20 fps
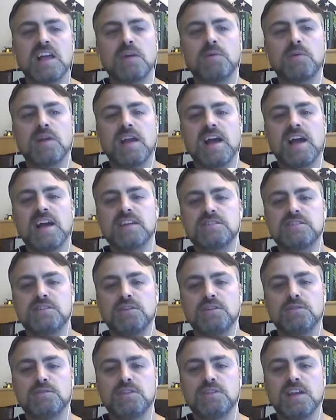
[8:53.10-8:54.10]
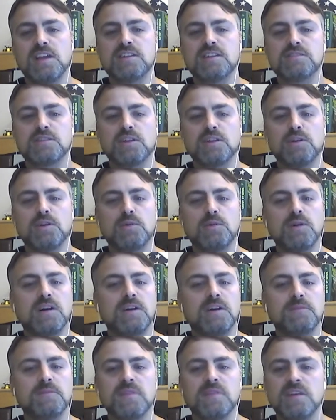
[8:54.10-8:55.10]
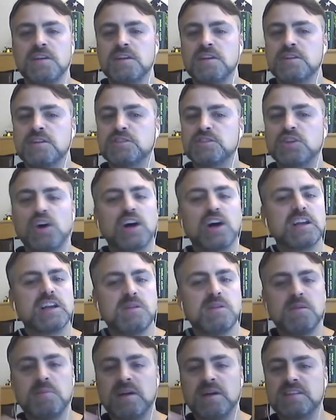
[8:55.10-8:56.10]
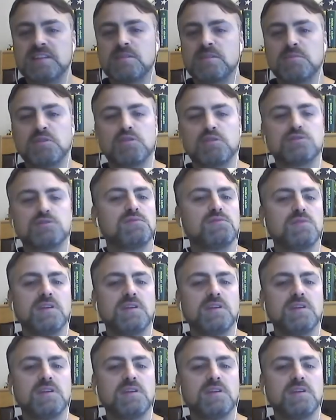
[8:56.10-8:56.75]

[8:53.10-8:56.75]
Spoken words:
want to ask you, Deangelo, talk to me about some of those